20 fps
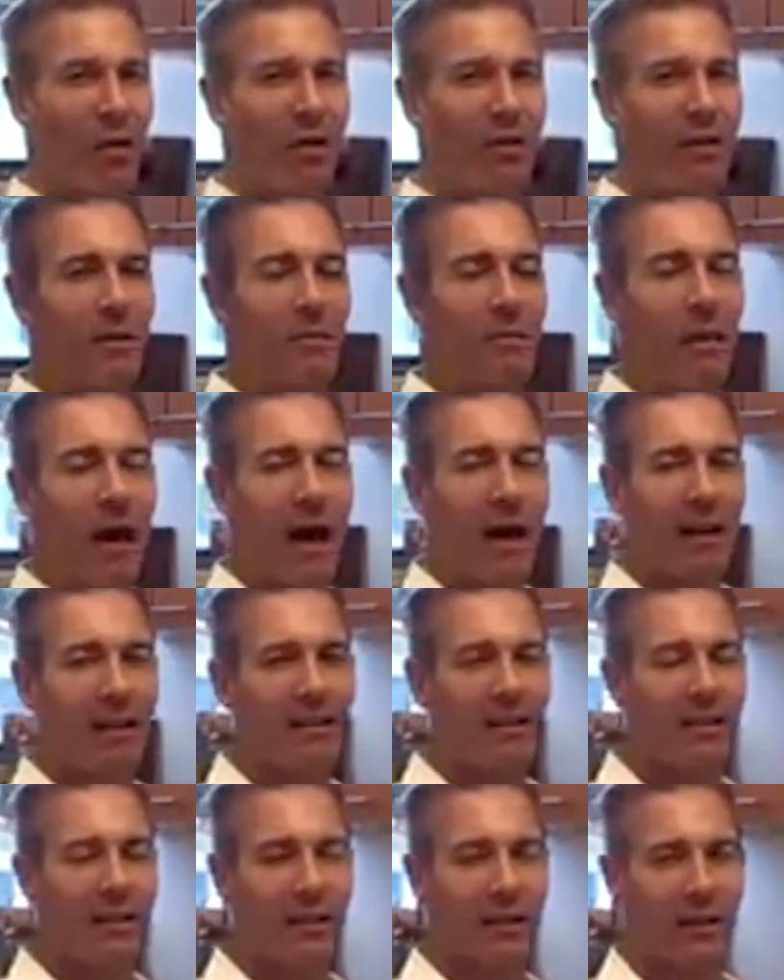welcome
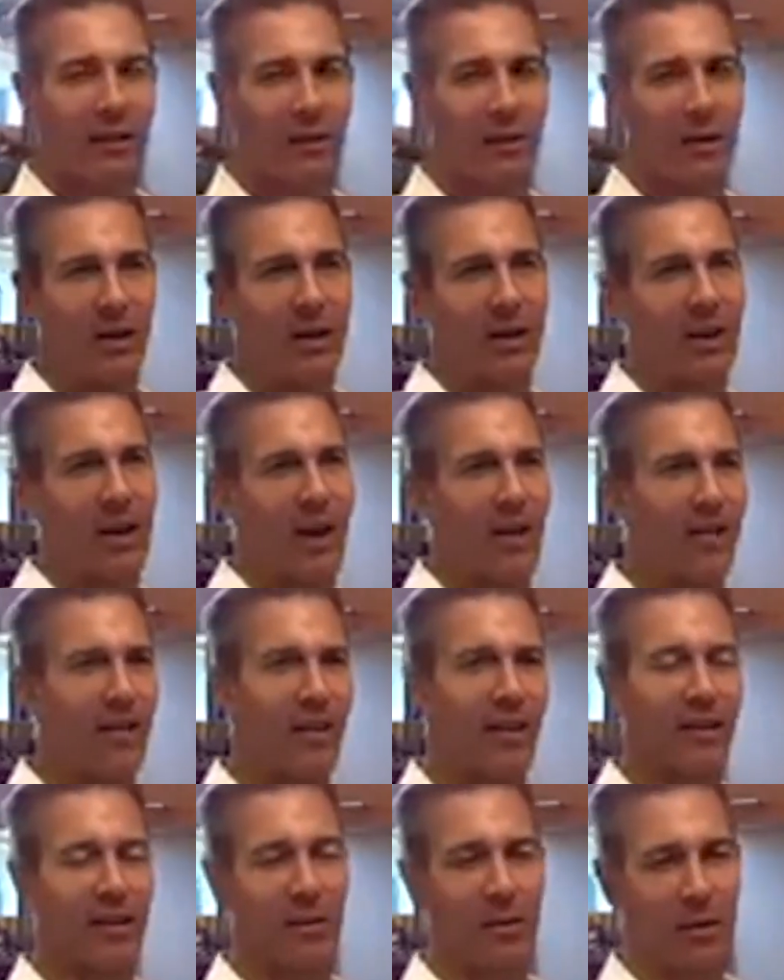back to
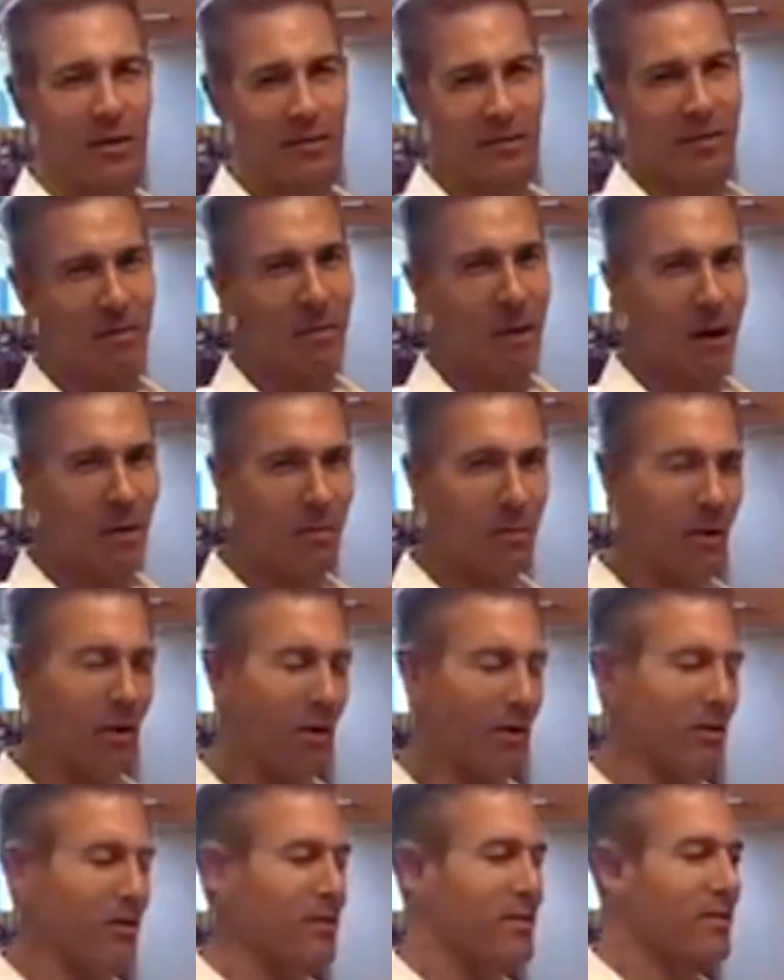another one of my
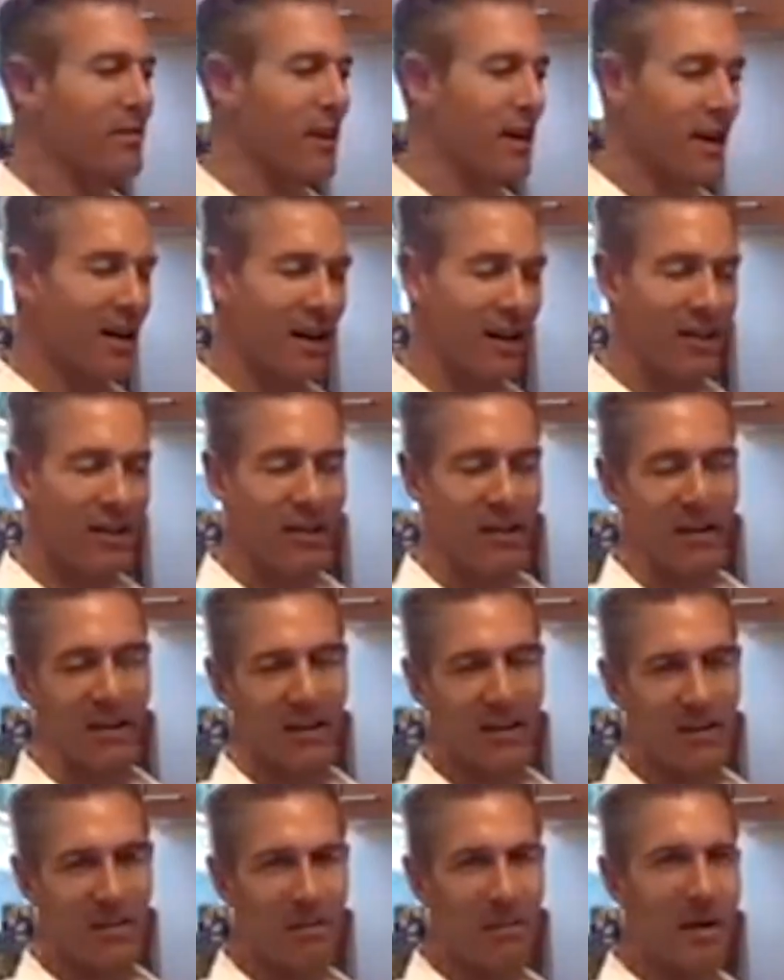blogs that
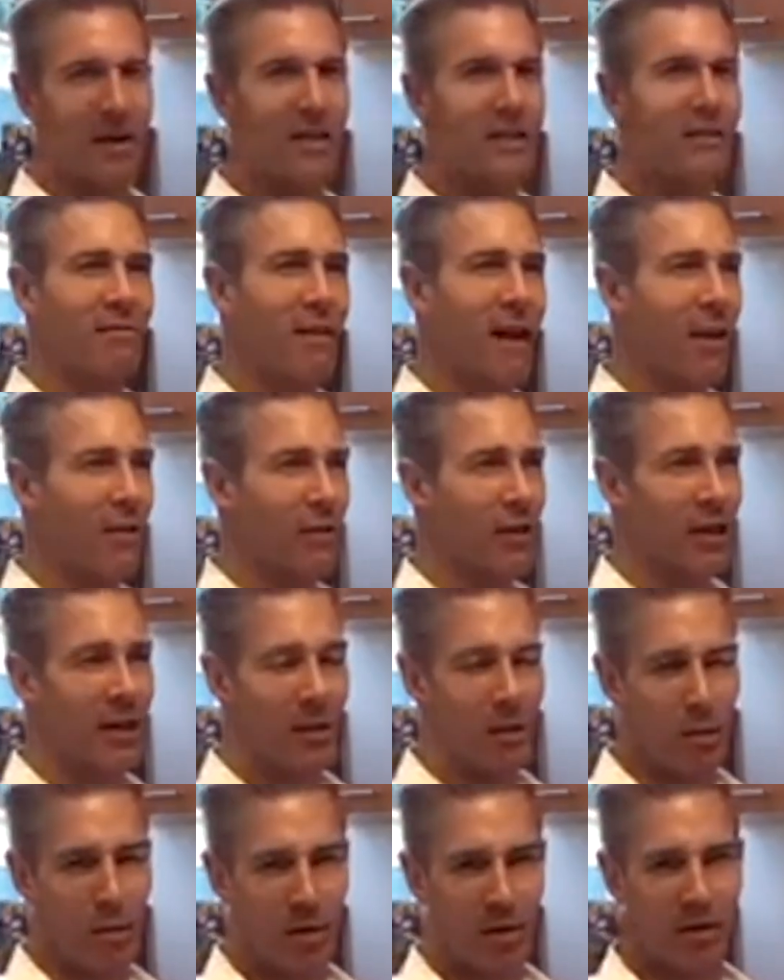are based around the
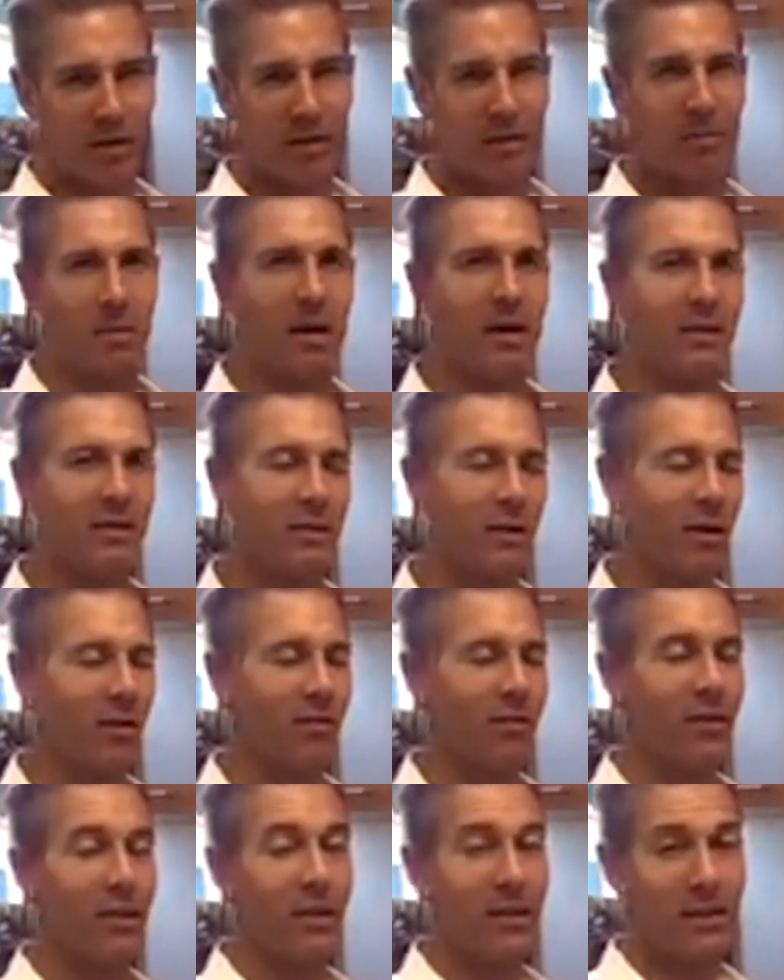what is the best of.
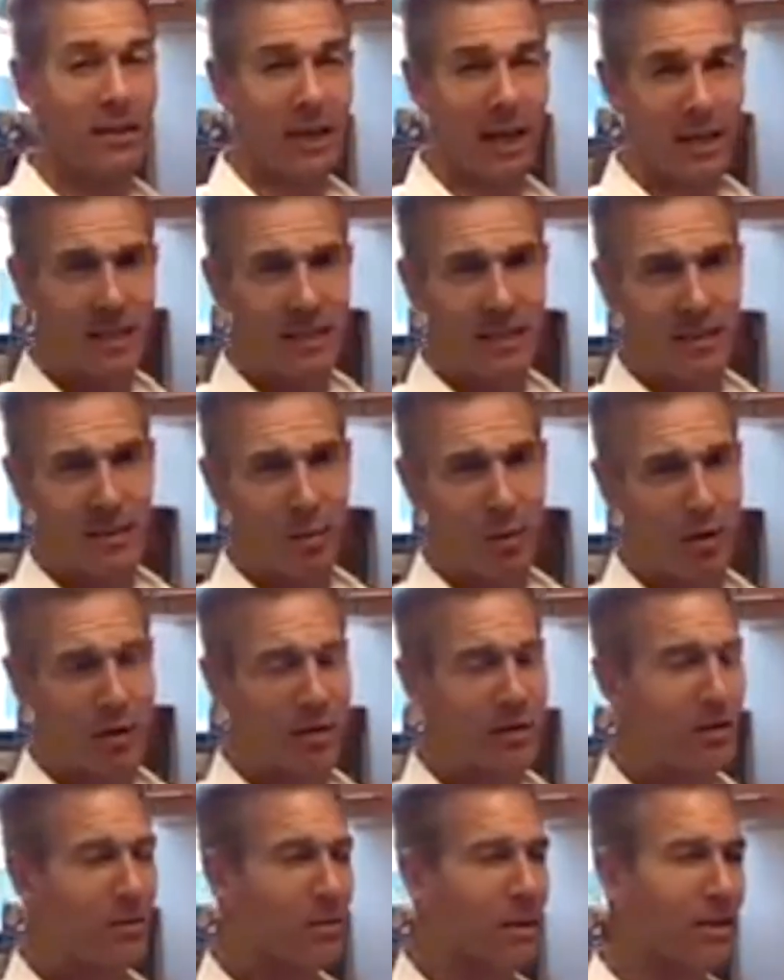And in this case it's what
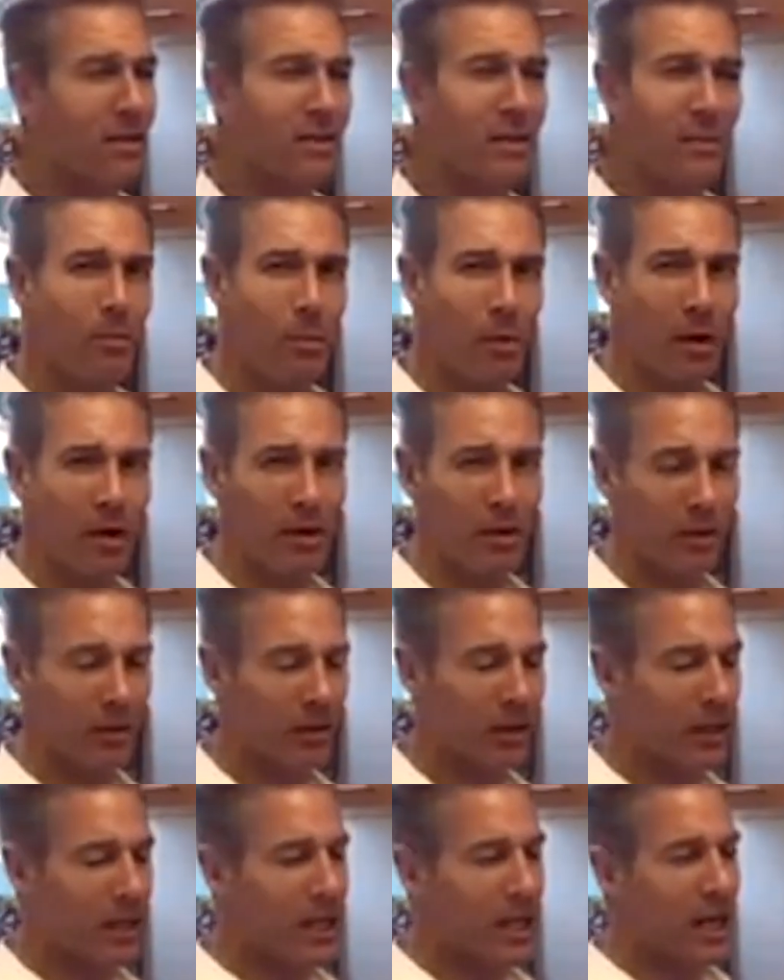is the best in Brickell,
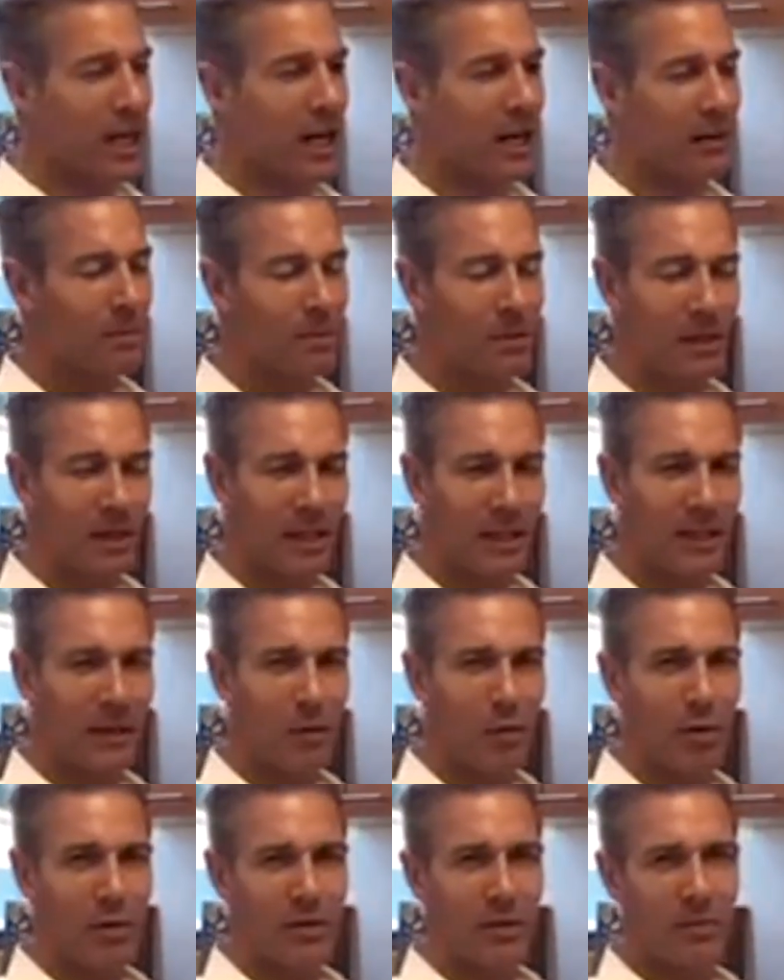and particularly
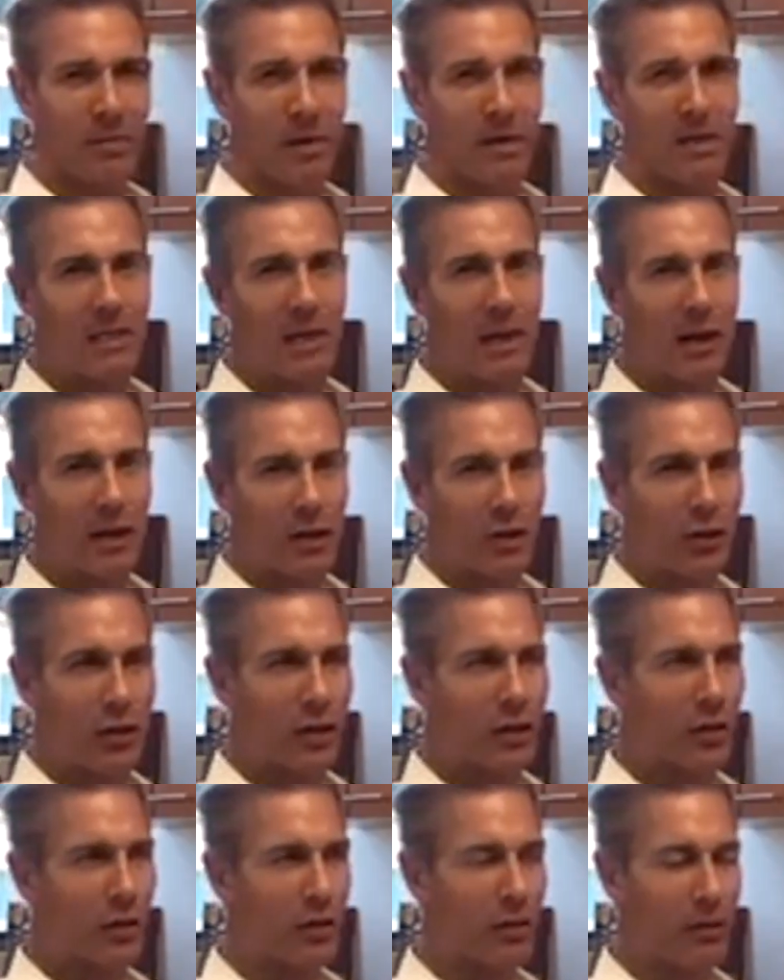what is the best luxury
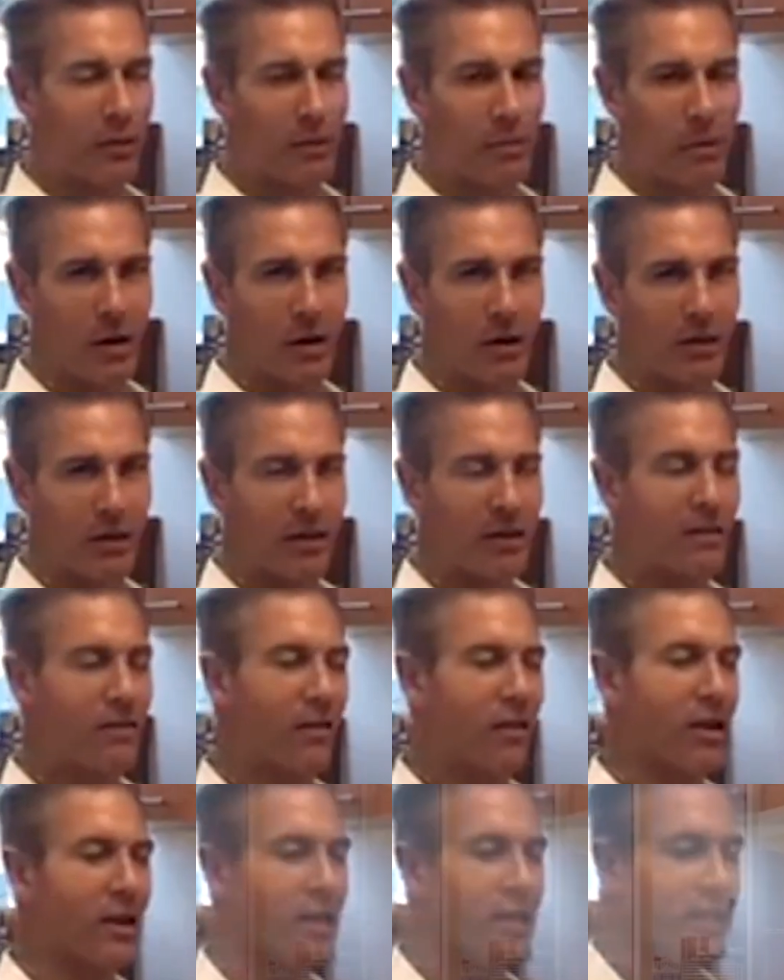condo in Brickell. It's very